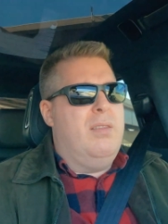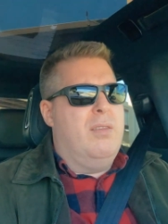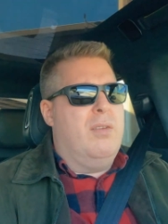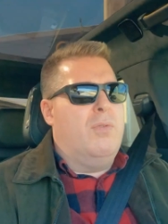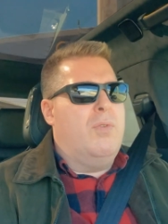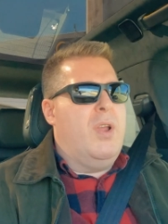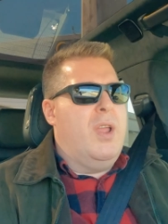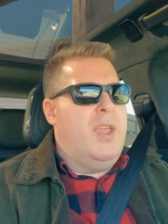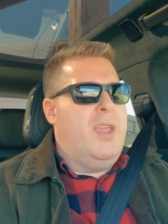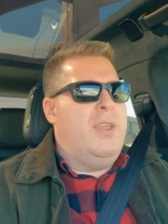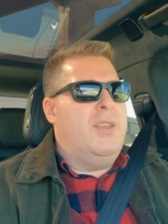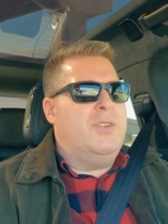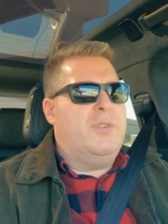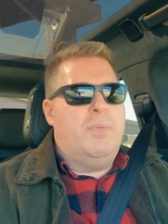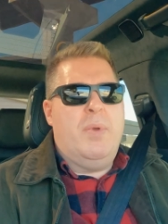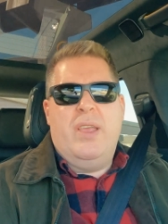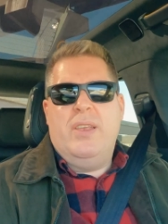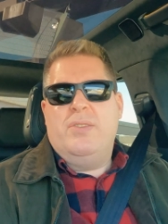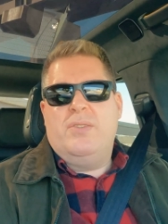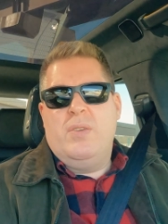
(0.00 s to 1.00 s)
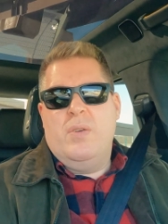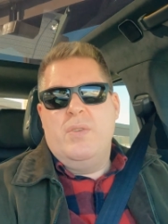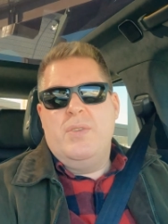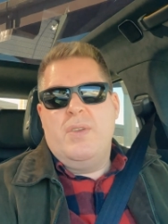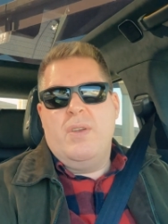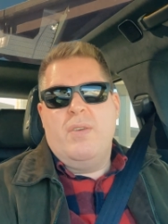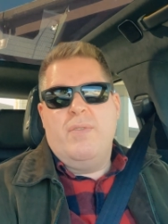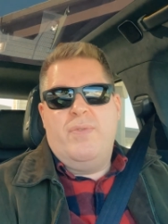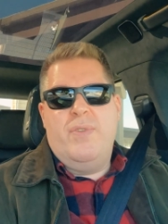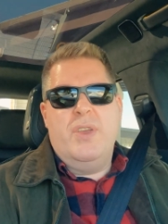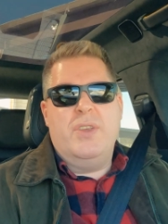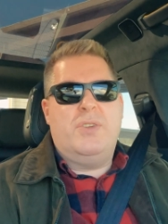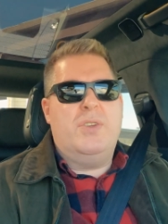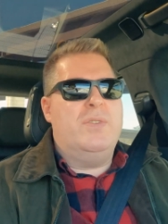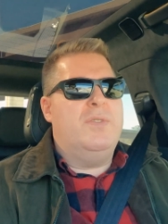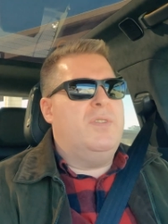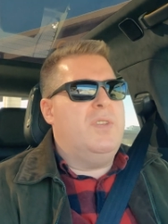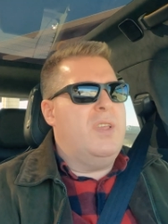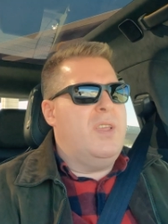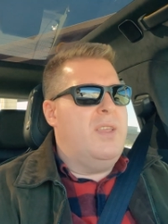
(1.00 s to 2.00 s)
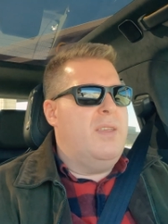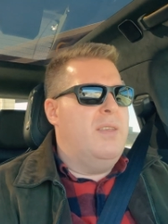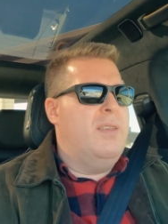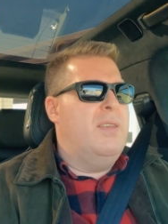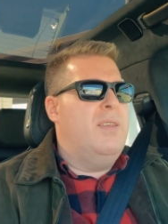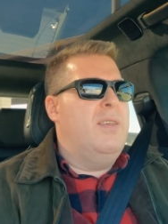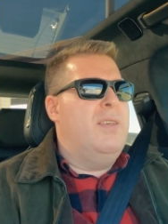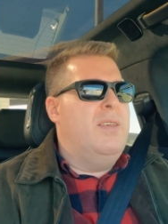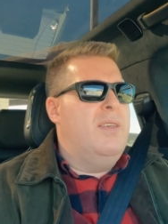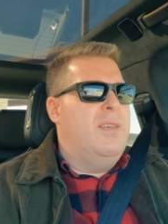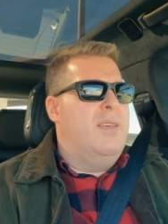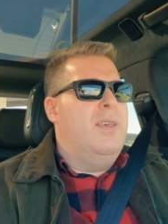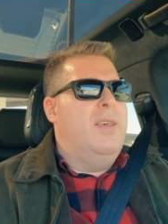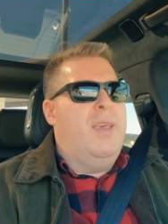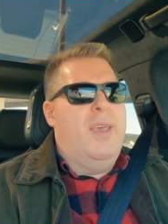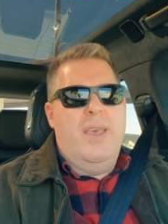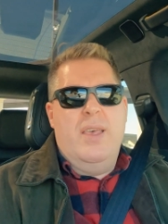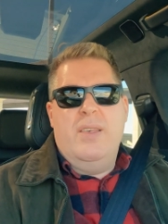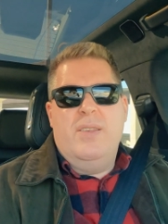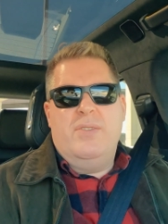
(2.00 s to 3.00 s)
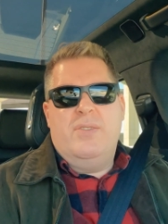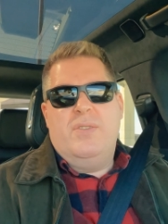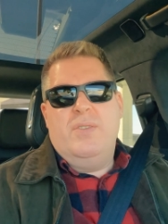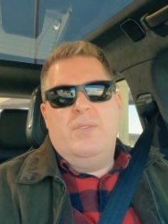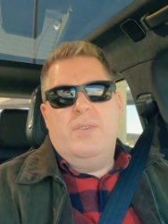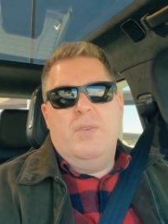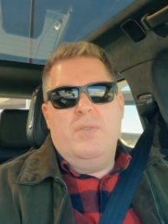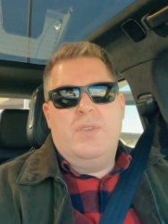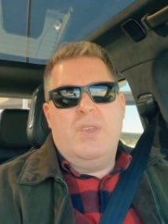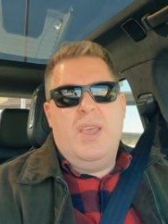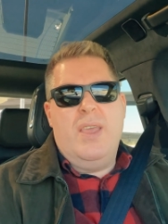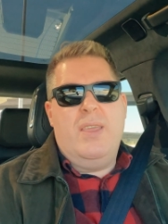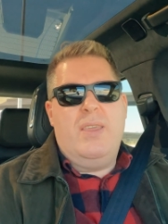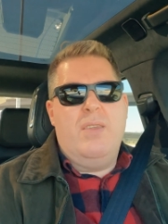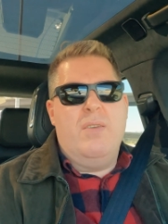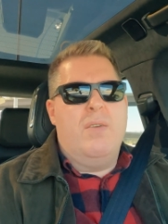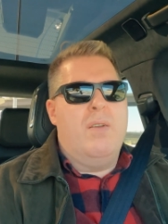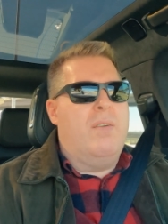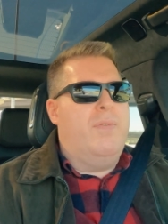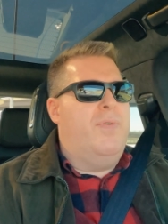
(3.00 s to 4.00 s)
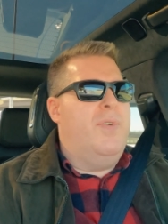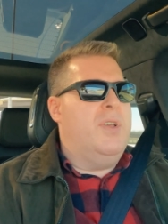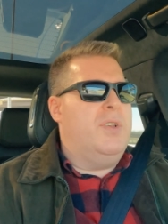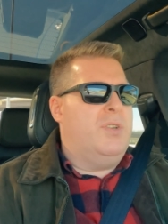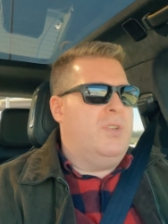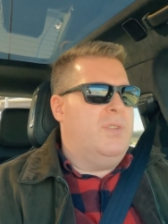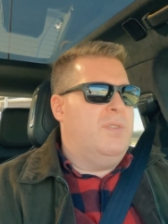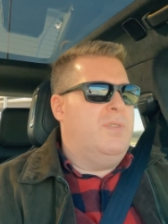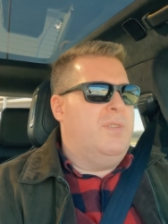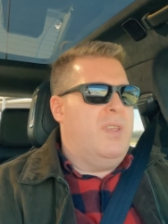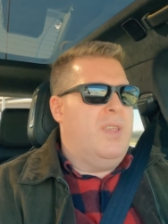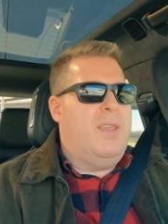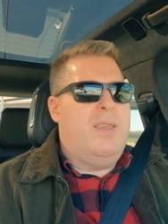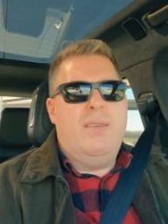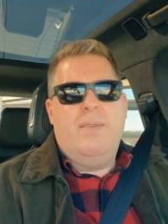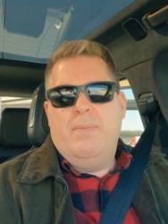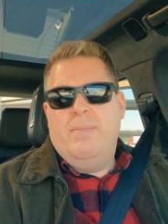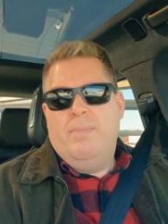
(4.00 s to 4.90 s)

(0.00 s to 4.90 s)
the range based on your efficiency is you take your efficiency,